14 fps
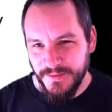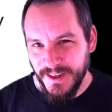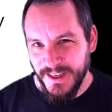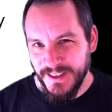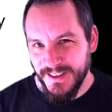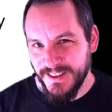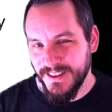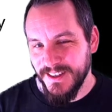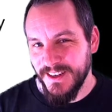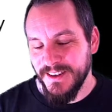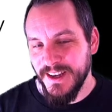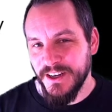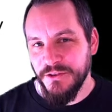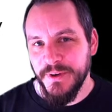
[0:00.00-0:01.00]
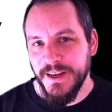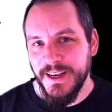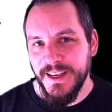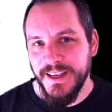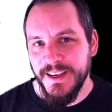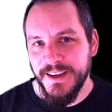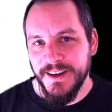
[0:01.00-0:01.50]
it's not
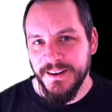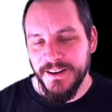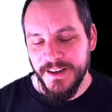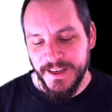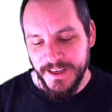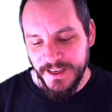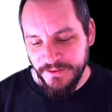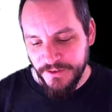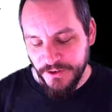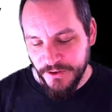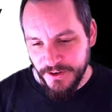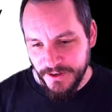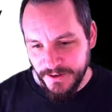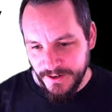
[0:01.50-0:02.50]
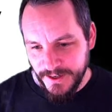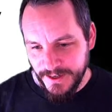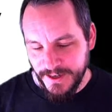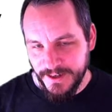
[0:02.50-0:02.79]
really like if you're like,